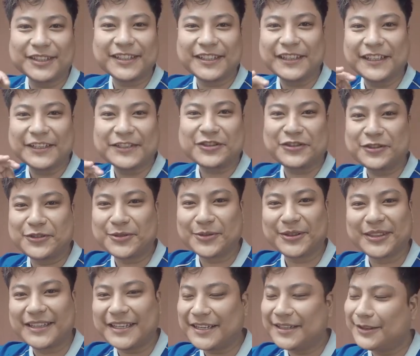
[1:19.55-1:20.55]
tak elections
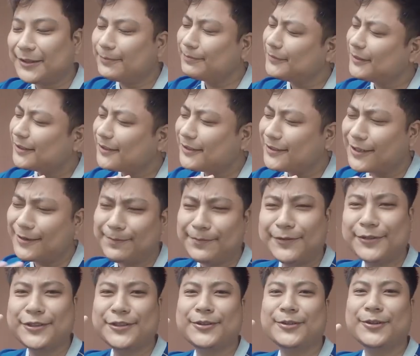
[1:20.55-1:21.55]
hota hai tab tak sab
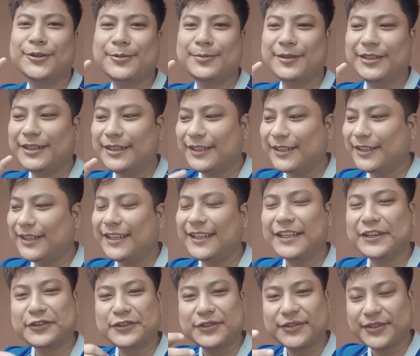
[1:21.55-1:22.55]
kuch normal hai.
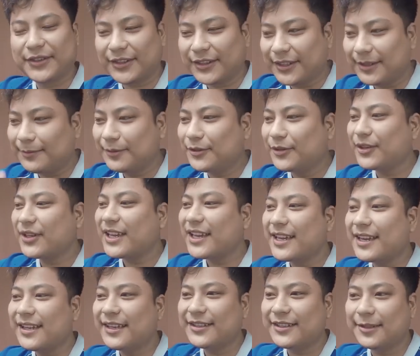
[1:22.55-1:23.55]
Elections khatam ho gaya
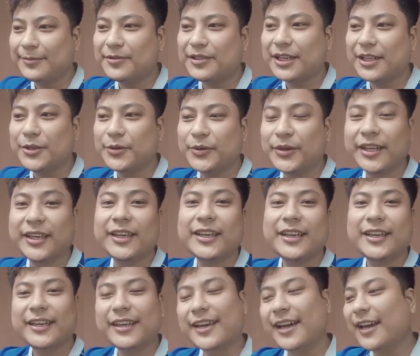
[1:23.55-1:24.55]
hai, ye sab chalu ho gaya.
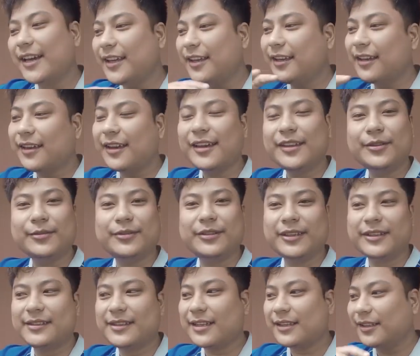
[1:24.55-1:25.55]
Yeah, I know
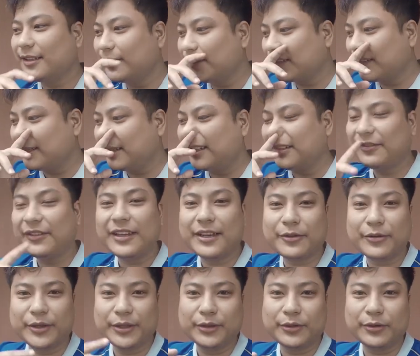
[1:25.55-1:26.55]
exactly, okay, we are
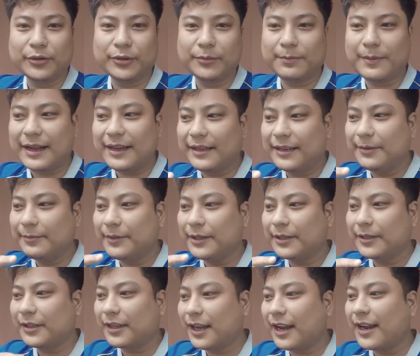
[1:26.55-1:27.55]
going through a
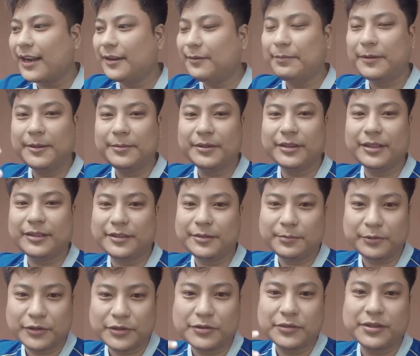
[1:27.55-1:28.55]
pandemic and people are
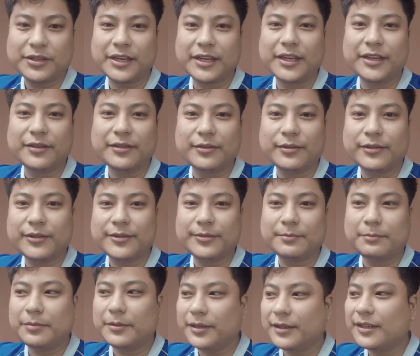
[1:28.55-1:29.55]
supposed to stay indoors,
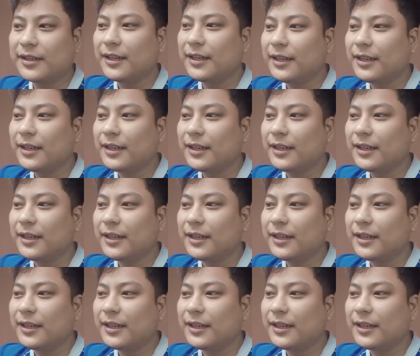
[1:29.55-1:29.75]
but